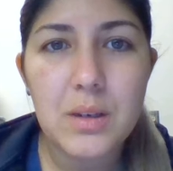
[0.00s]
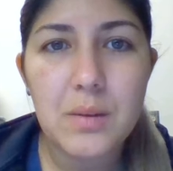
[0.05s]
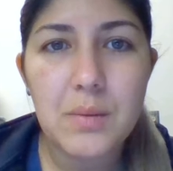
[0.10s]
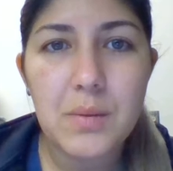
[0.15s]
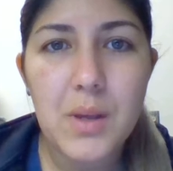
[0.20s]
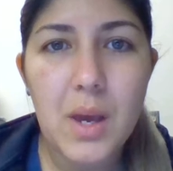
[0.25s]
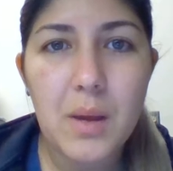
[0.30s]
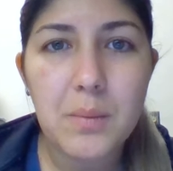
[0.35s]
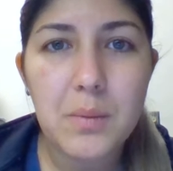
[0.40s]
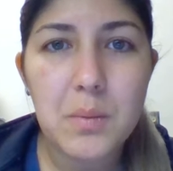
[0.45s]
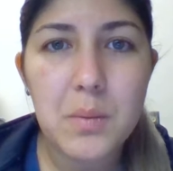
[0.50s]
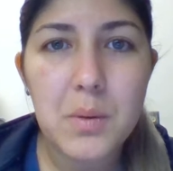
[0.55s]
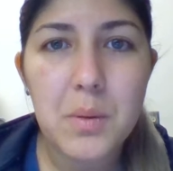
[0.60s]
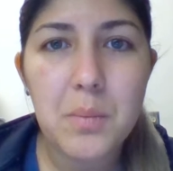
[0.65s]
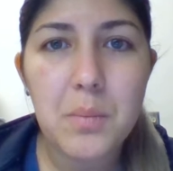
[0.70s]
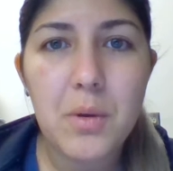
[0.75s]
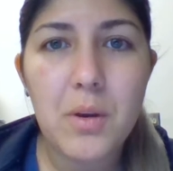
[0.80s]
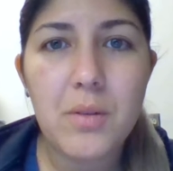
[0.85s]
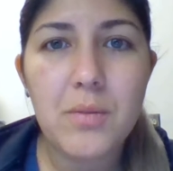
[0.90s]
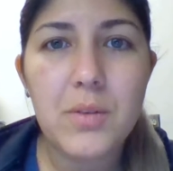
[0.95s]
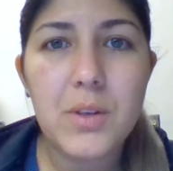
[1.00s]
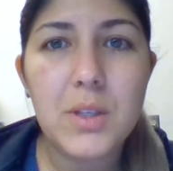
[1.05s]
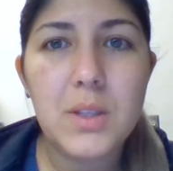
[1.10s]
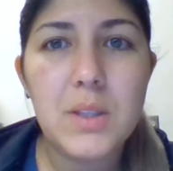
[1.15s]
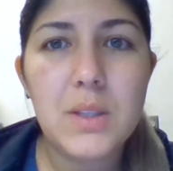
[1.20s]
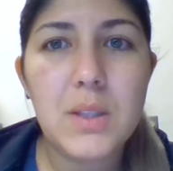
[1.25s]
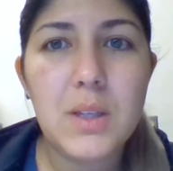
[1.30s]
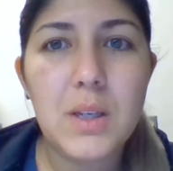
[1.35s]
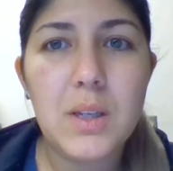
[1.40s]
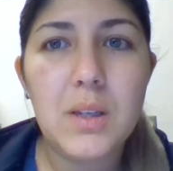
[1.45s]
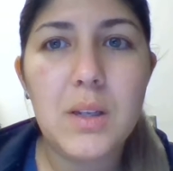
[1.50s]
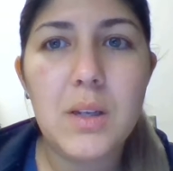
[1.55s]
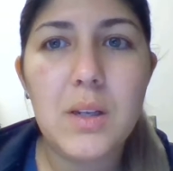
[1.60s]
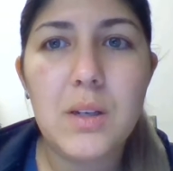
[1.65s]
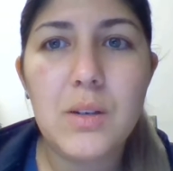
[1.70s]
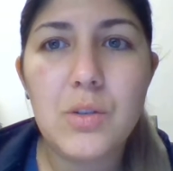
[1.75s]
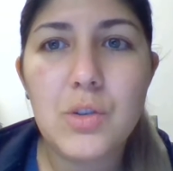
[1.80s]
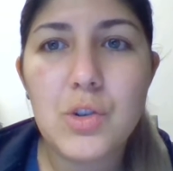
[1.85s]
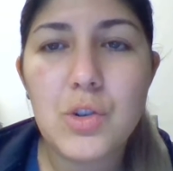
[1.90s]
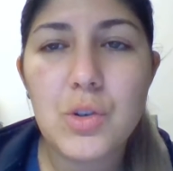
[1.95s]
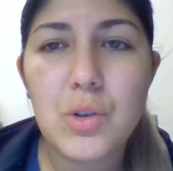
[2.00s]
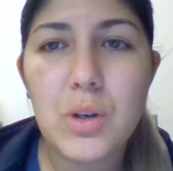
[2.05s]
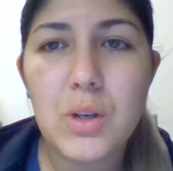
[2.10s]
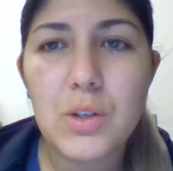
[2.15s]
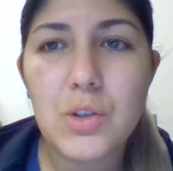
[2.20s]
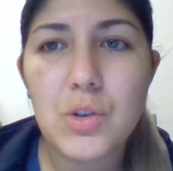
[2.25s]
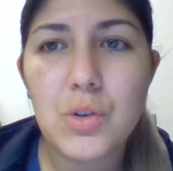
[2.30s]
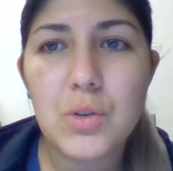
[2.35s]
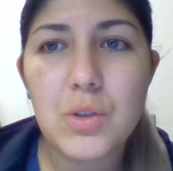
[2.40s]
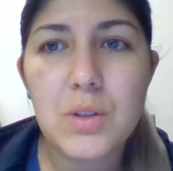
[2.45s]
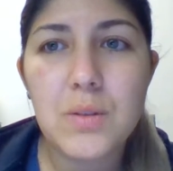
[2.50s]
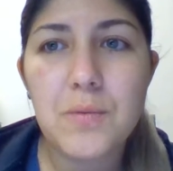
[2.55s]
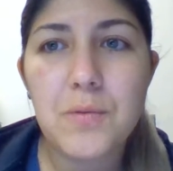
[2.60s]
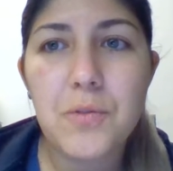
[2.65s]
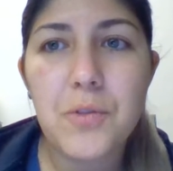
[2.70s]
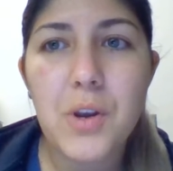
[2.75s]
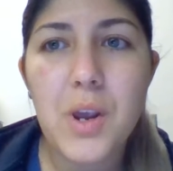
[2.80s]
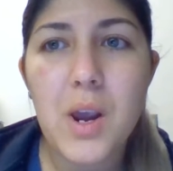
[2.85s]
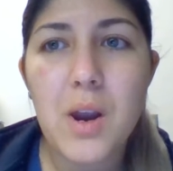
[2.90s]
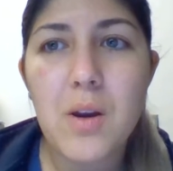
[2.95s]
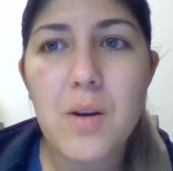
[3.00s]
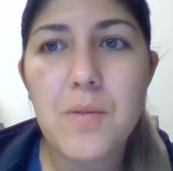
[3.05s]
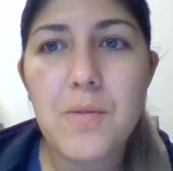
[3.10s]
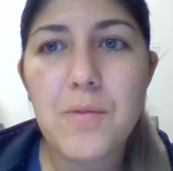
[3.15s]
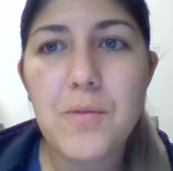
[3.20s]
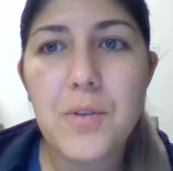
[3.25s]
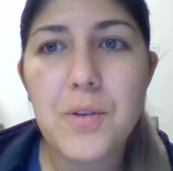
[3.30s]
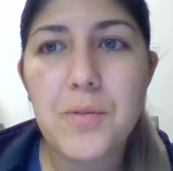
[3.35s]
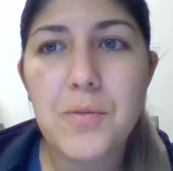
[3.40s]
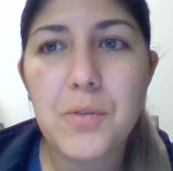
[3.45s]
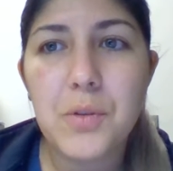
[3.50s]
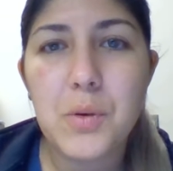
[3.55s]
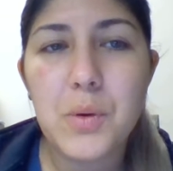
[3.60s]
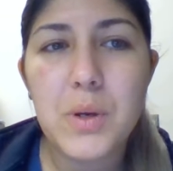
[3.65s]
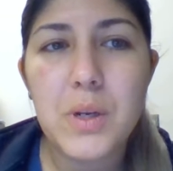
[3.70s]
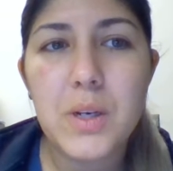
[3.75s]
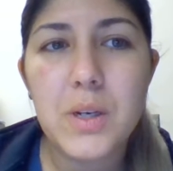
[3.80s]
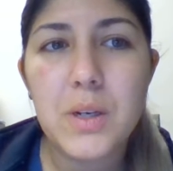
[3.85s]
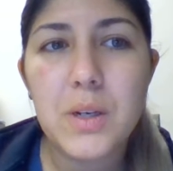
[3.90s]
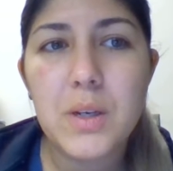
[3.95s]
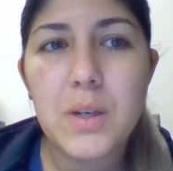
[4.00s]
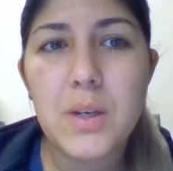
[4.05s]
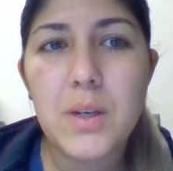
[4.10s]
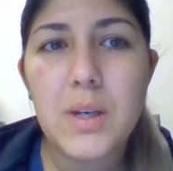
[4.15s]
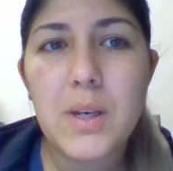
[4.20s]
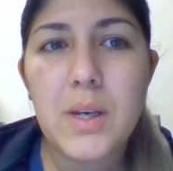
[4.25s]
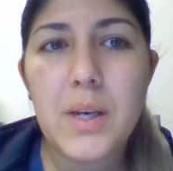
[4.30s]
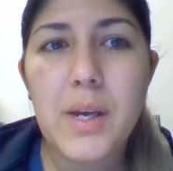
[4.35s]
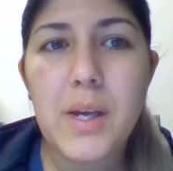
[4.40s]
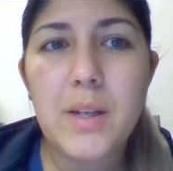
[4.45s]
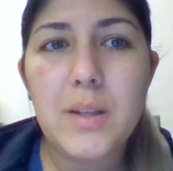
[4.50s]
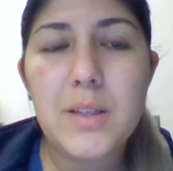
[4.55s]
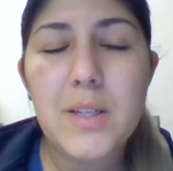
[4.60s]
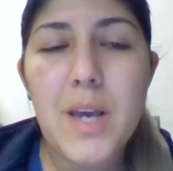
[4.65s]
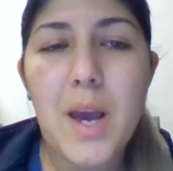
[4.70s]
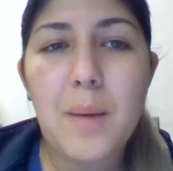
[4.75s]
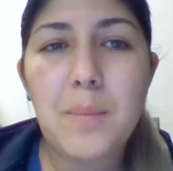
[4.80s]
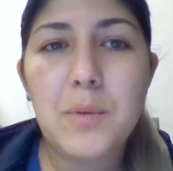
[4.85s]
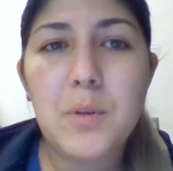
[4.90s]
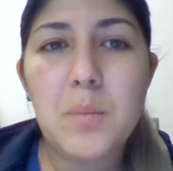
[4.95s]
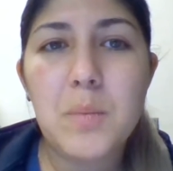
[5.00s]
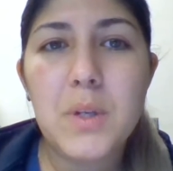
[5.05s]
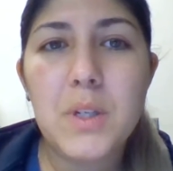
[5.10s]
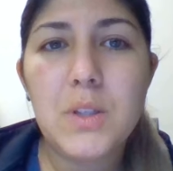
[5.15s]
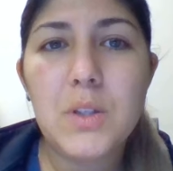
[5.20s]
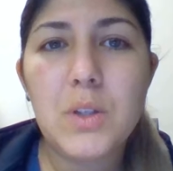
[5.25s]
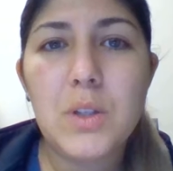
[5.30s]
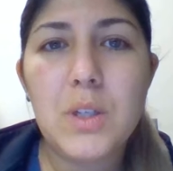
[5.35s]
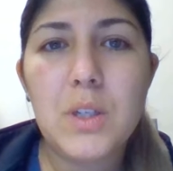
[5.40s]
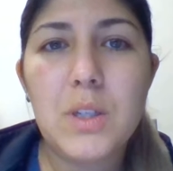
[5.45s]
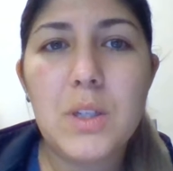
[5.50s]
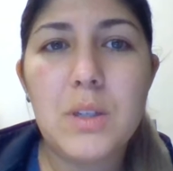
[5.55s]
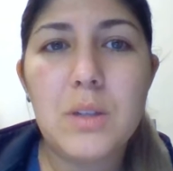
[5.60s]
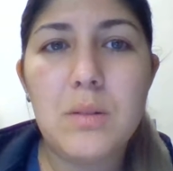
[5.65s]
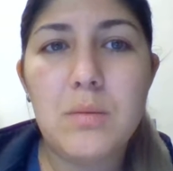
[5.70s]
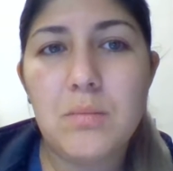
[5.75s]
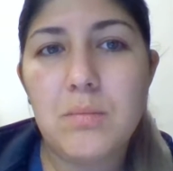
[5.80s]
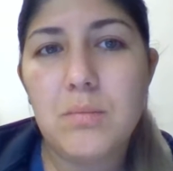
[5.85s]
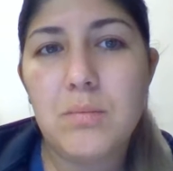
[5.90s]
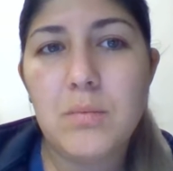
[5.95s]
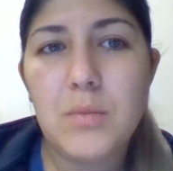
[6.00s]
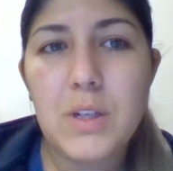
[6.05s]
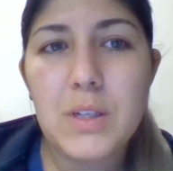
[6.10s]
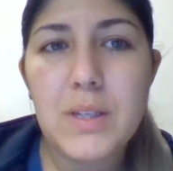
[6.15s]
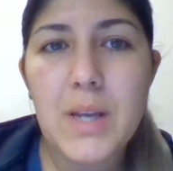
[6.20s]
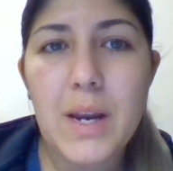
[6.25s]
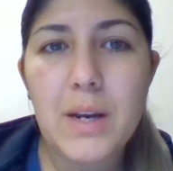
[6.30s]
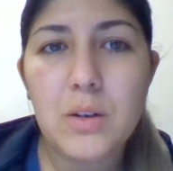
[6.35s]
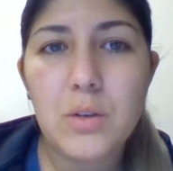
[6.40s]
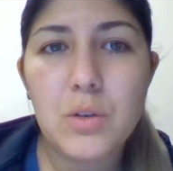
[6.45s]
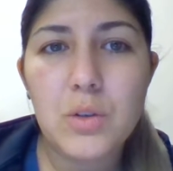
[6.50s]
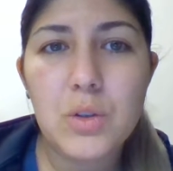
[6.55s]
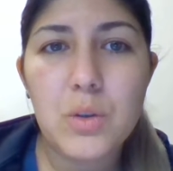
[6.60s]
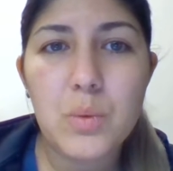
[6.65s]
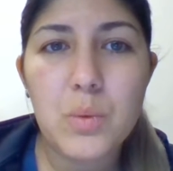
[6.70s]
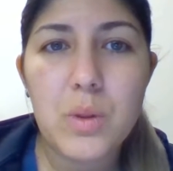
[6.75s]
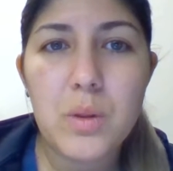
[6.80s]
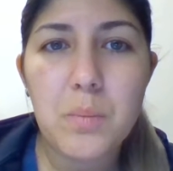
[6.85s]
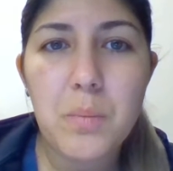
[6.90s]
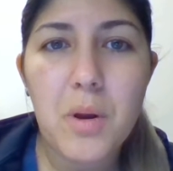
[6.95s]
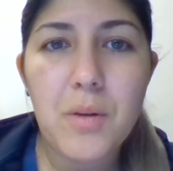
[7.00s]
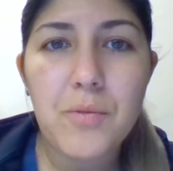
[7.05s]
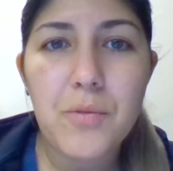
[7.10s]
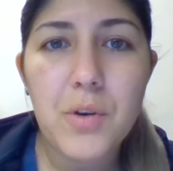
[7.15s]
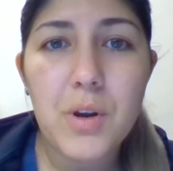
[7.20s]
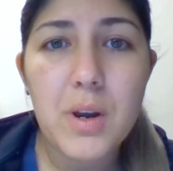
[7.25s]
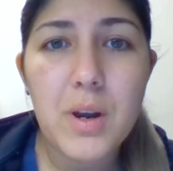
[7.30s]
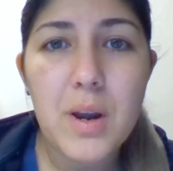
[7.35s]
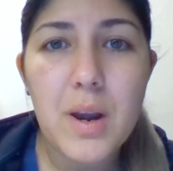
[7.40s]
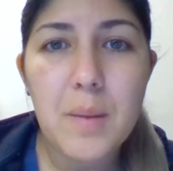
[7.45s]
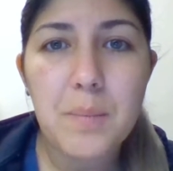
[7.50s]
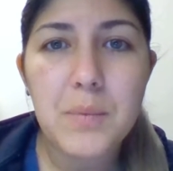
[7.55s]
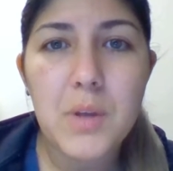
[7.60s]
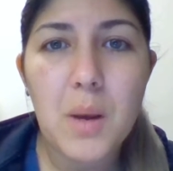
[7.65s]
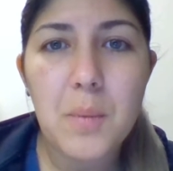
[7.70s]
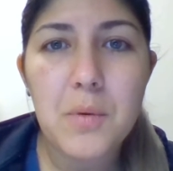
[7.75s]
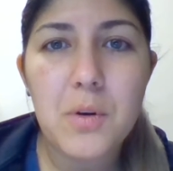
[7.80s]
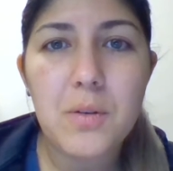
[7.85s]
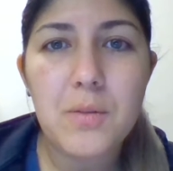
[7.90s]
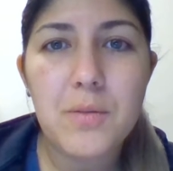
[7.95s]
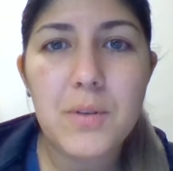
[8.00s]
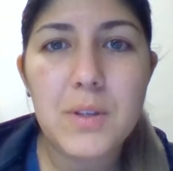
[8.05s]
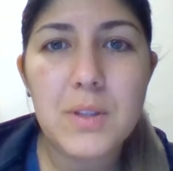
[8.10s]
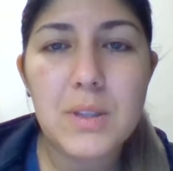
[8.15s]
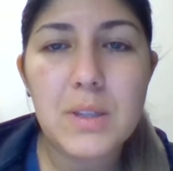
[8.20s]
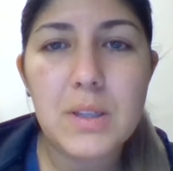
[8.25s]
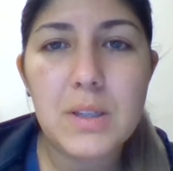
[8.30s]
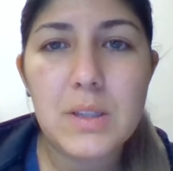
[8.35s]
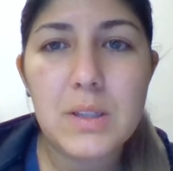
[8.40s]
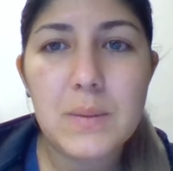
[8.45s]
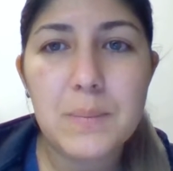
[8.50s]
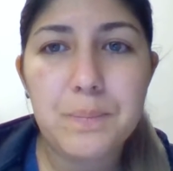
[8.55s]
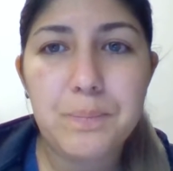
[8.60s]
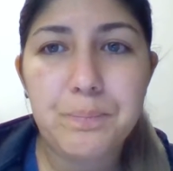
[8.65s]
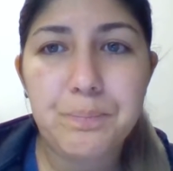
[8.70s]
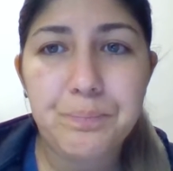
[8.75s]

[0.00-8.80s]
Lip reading: of the abdomen and pelvis, and then it showed some free air and free fluid in the abdomen, so they diagnosed her with a perforated abdominal viscus.